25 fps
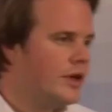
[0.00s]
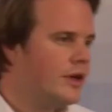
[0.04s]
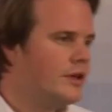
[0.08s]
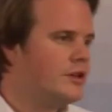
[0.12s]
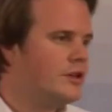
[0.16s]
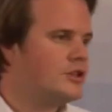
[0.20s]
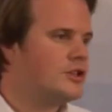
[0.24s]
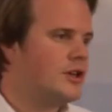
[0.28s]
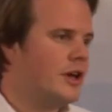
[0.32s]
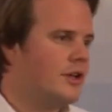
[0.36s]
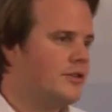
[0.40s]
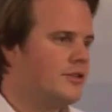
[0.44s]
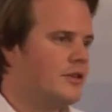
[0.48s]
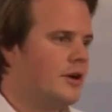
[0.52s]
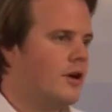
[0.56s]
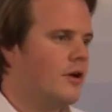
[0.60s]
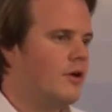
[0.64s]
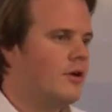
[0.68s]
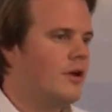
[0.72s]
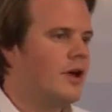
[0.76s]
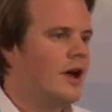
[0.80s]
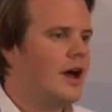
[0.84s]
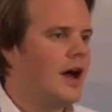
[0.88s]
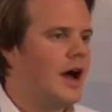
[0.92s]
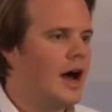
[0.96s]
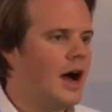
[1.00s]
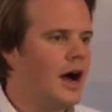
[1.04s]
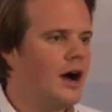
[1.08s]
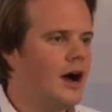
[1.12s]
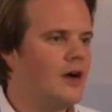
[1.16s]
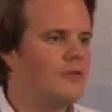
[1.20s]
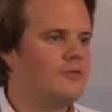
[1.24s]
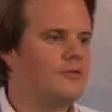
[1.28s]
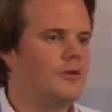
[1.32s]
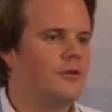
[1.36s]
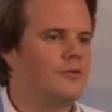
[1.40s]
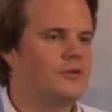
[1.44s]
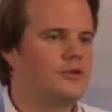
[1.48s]
we can shut down
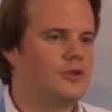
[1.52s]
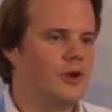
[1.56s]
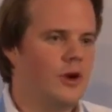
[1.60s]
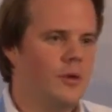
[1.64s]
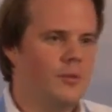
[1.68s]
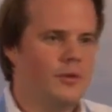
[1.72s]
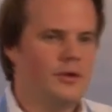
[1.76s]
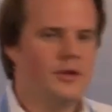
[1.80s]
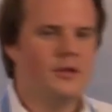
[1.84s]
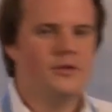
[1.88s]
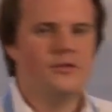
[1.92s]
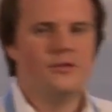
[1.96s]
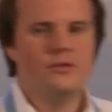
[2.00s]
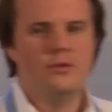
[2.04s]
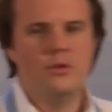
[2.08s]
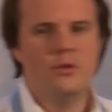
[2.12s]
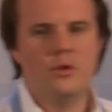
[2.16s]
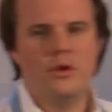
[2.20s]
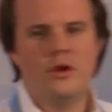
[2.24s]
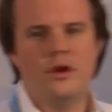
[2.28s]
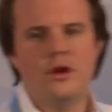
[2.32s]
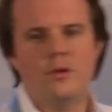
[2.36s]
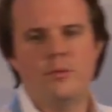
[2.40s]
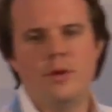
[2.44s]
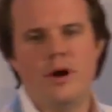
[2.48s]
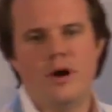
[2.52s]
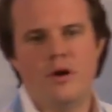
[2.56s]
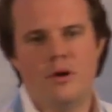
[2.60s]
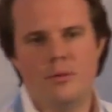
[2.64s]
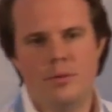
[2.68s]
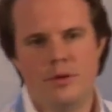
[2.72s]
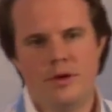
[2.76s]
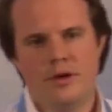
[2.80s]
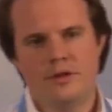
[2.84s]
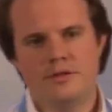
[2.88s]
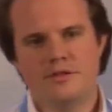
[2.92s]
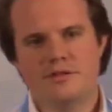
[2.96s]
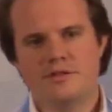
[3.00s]
half of Germany's nuclear
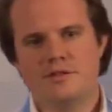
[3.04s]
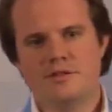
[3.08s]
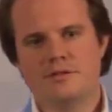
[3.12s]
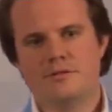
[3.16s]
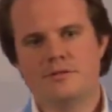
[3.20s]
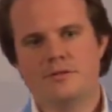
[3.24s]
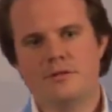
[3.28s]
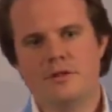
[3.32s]
power plants